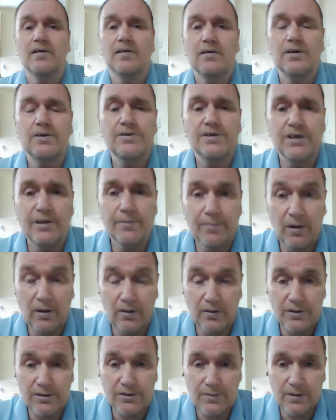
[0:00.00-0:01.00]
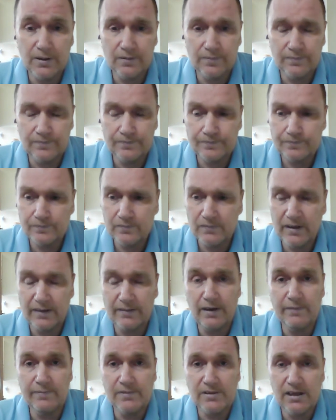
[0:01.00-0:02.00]
Losing the plot as well. I
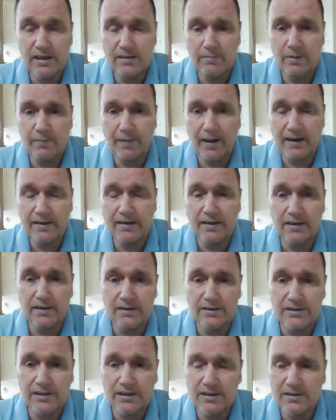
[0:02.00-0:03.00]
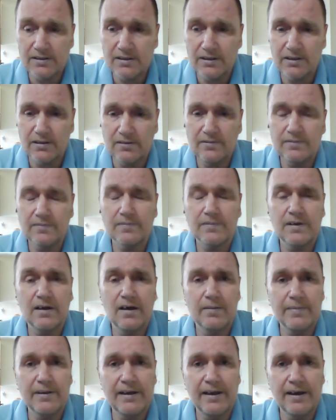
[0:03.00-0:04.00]
haven't even taken the painkillers yet, so
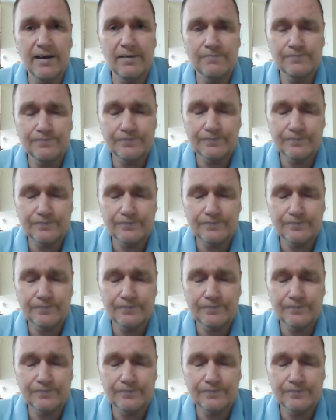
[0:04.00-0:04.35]
can't do that.